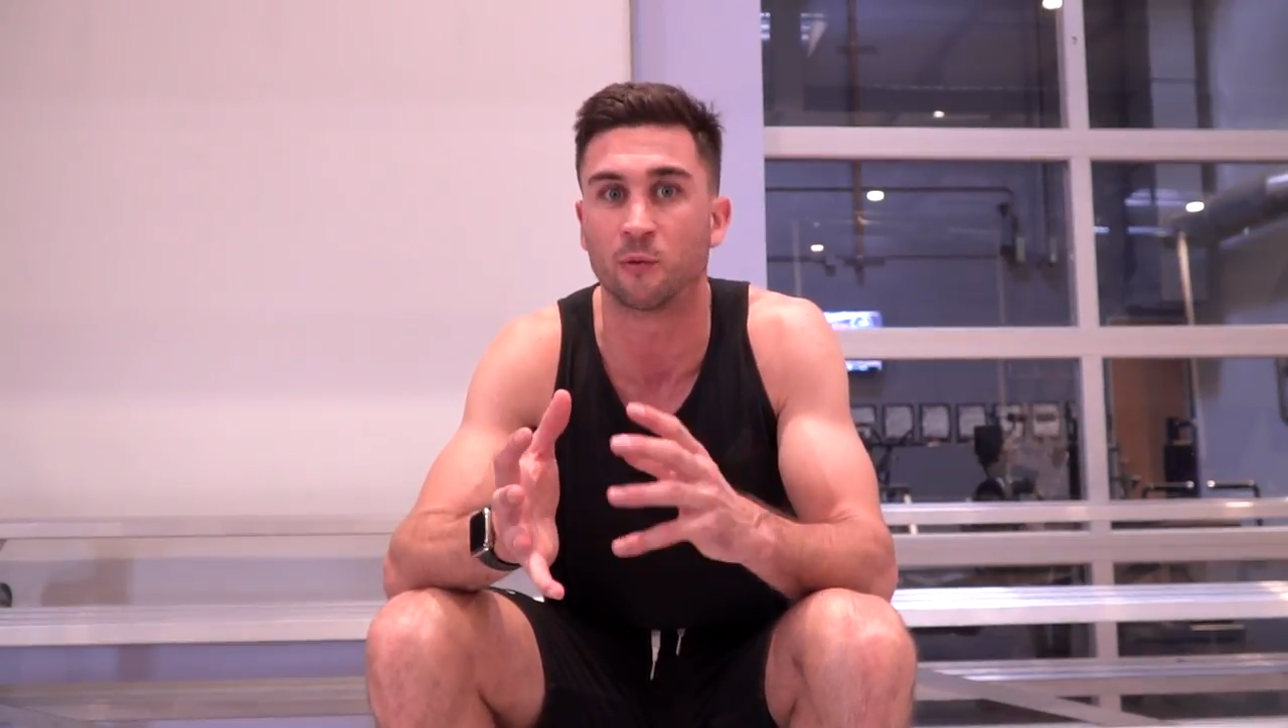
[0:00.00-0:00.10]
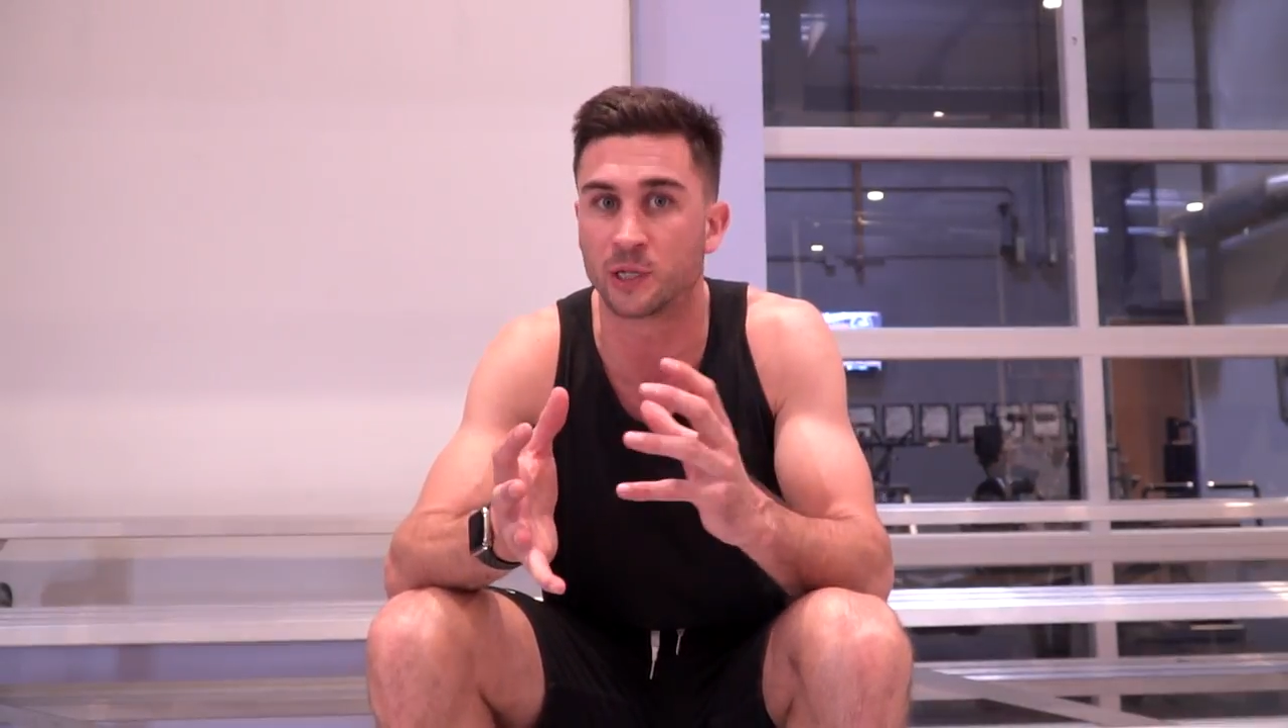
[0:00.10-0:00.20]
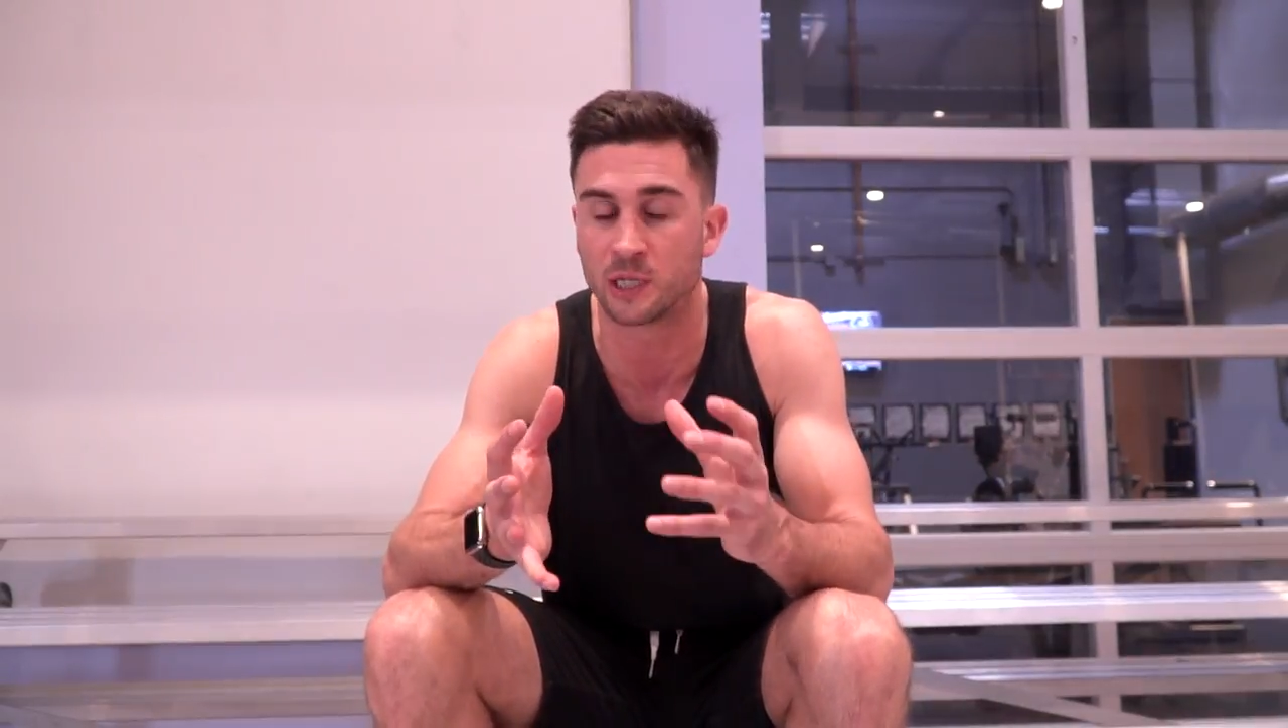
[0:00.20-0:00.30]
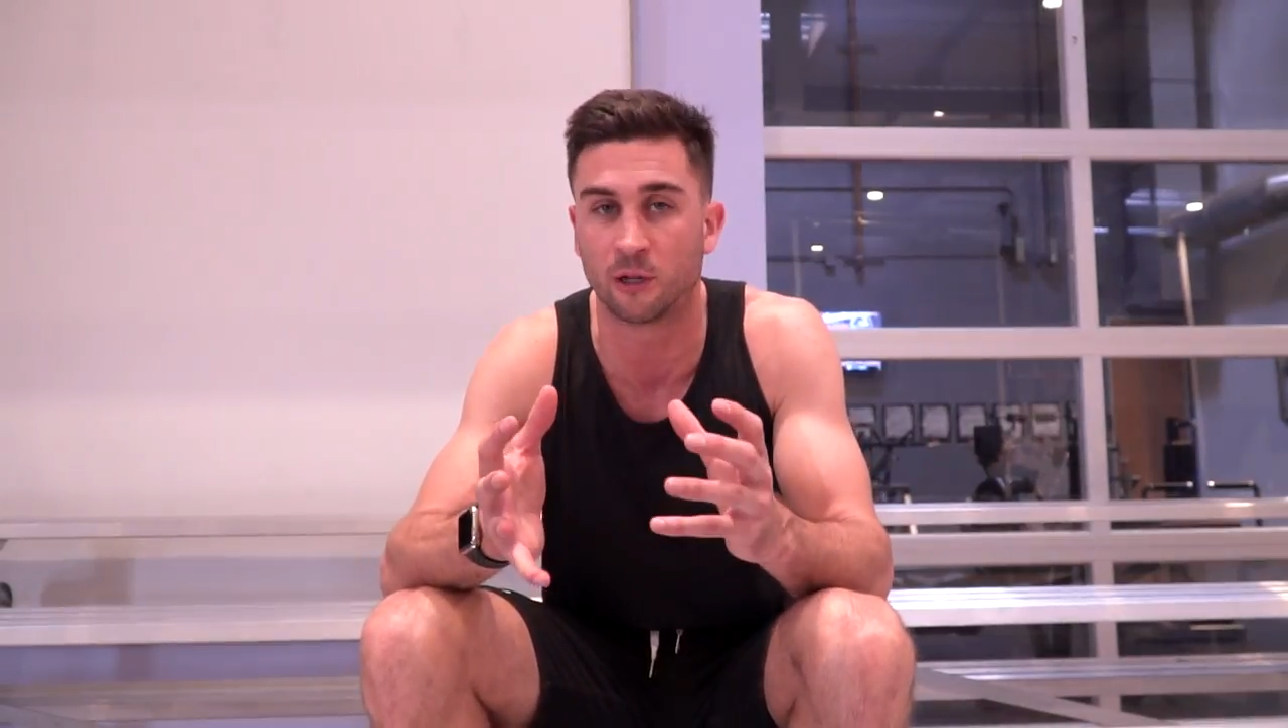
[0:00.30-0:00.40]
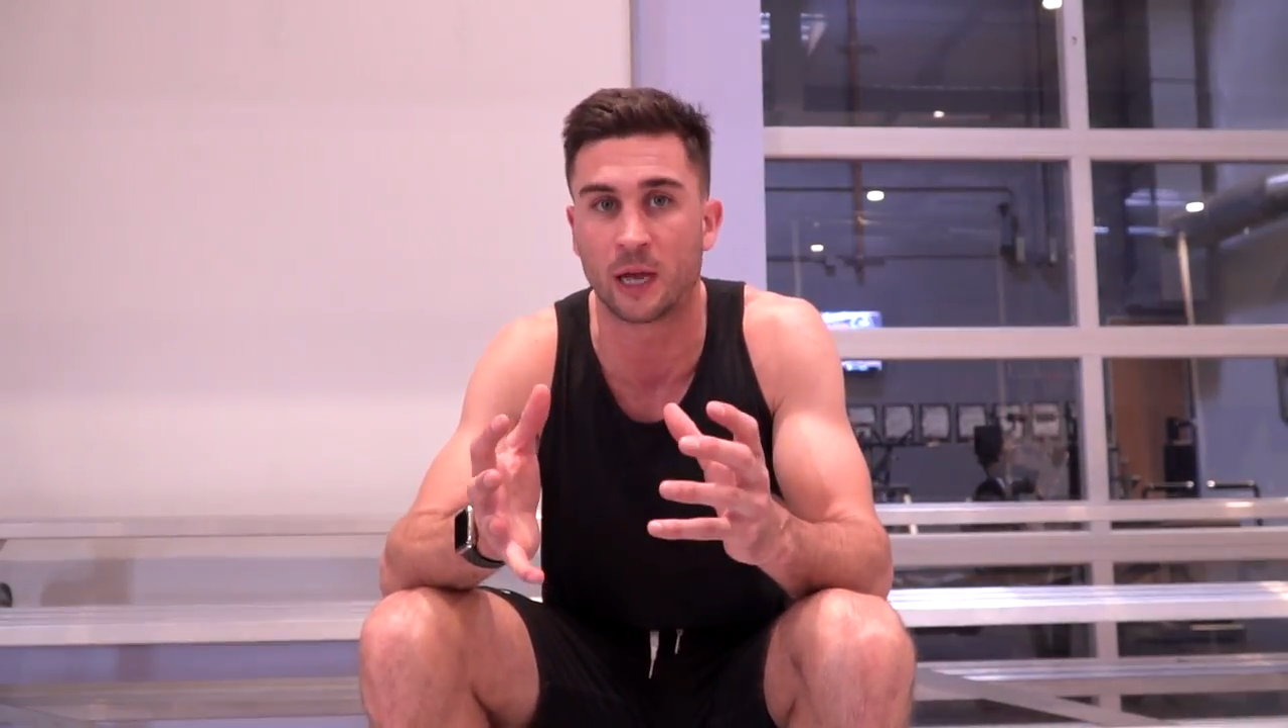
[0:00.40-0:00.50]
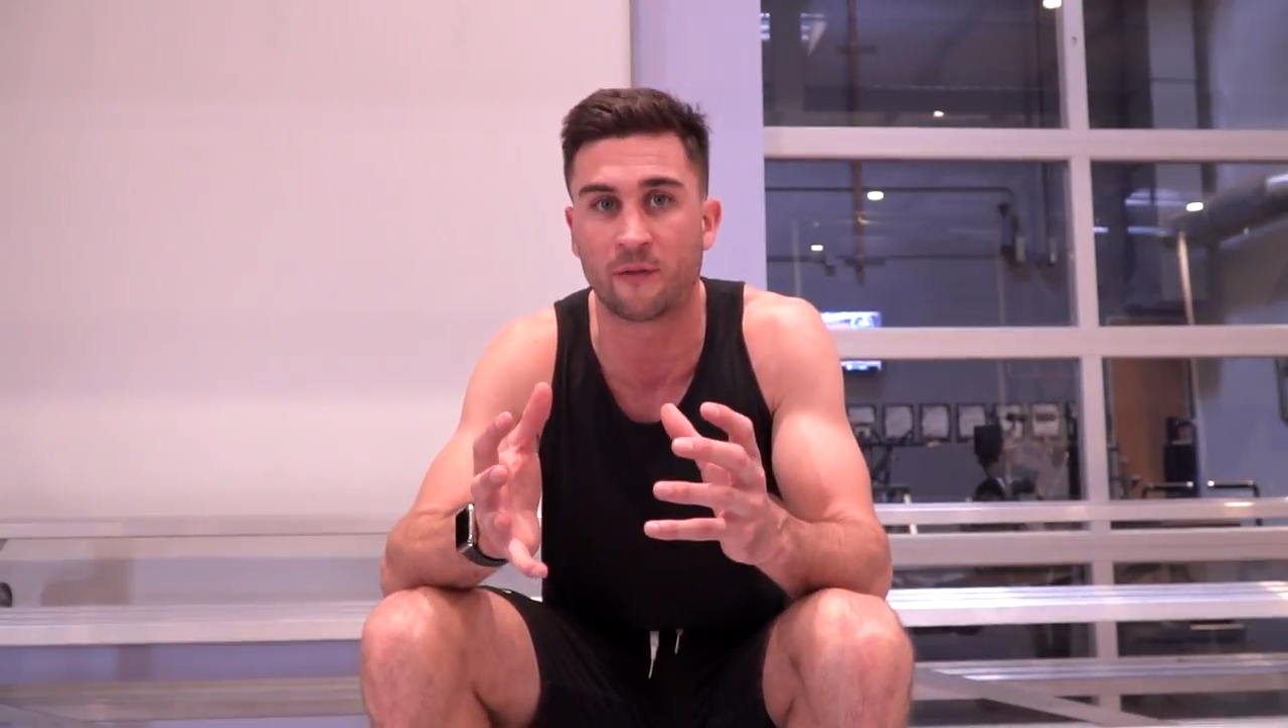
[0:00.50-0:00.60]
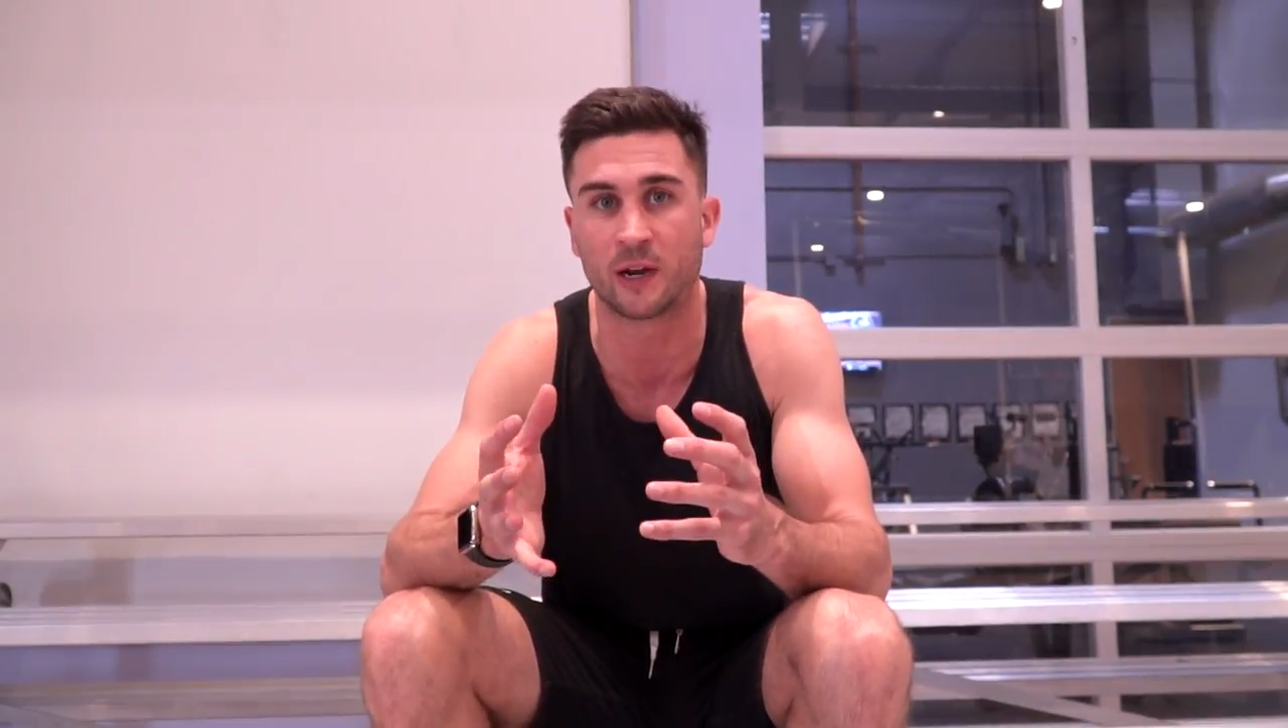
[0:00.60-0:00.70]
We'll still have